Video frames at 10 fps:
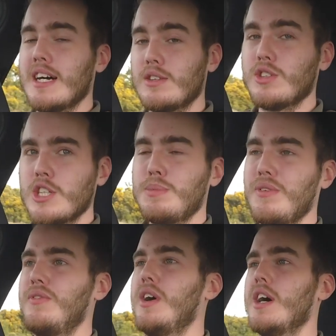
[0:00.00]
I do
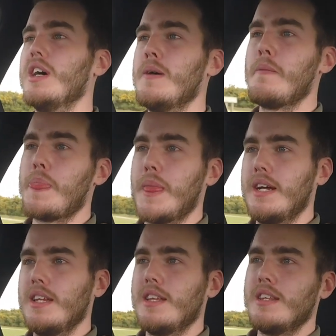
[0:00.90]
prefer
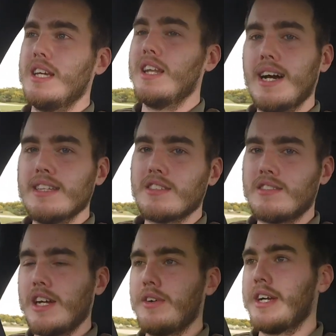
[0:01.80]
the lighter
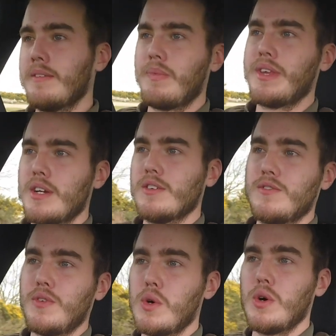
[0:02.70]
steering
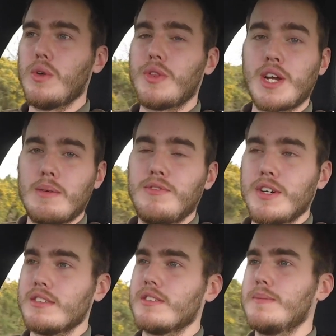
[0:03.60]
for the comfort.